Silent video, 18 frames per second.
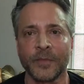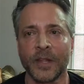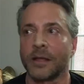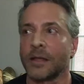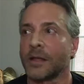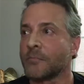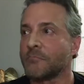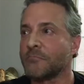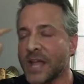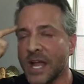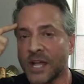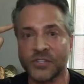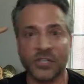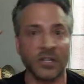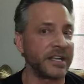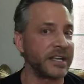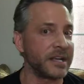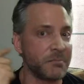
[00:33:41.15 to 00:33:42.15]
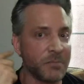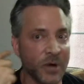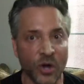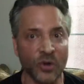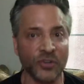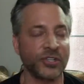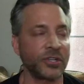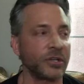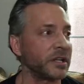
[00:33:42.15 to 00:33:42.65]
Mentally,
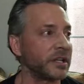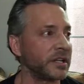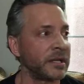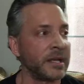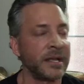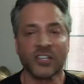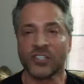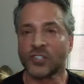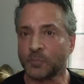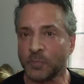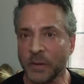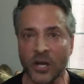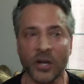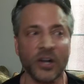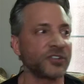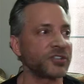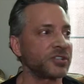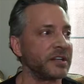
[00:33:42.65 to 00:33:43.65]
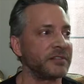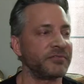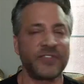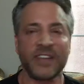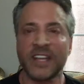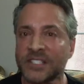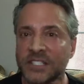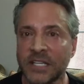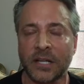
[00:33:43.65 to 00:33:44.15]
emotionally, spiritually,
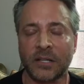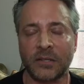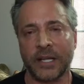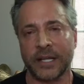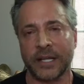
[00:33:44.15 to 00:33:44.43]
physically,